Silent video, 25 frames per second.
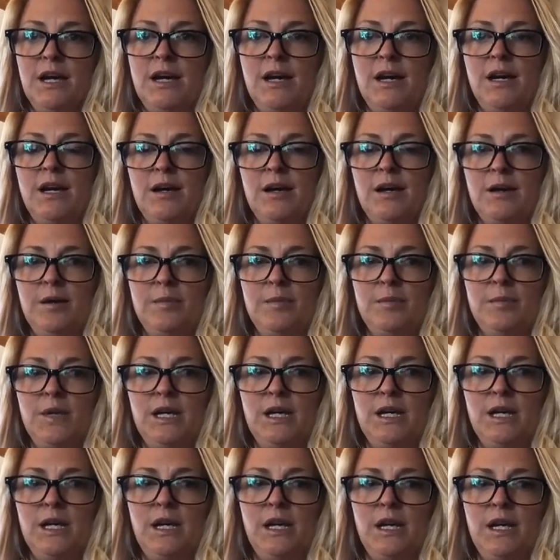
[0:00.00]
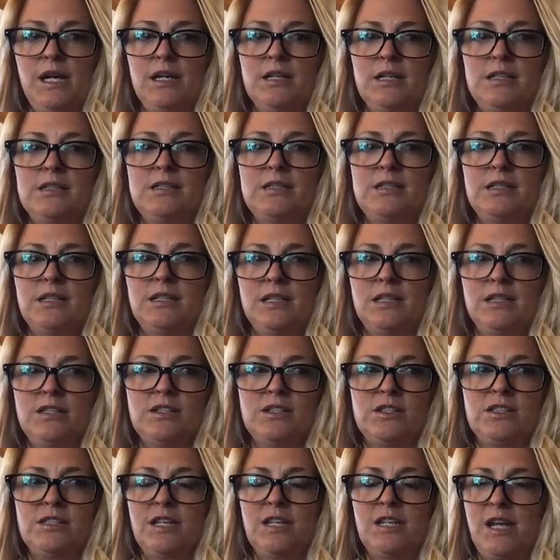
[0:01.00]
And it
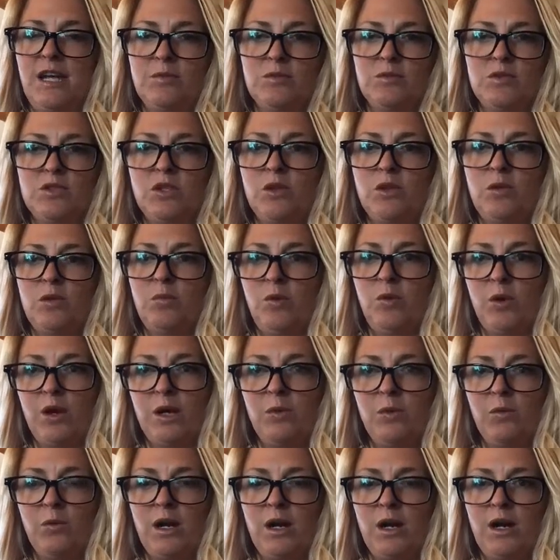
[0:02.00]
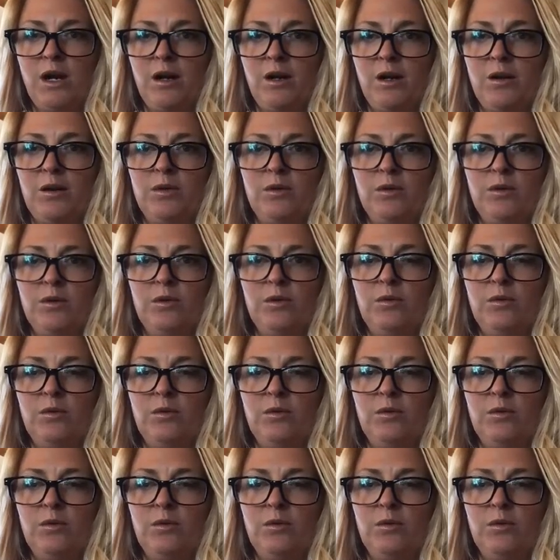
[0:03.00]
just came to the point where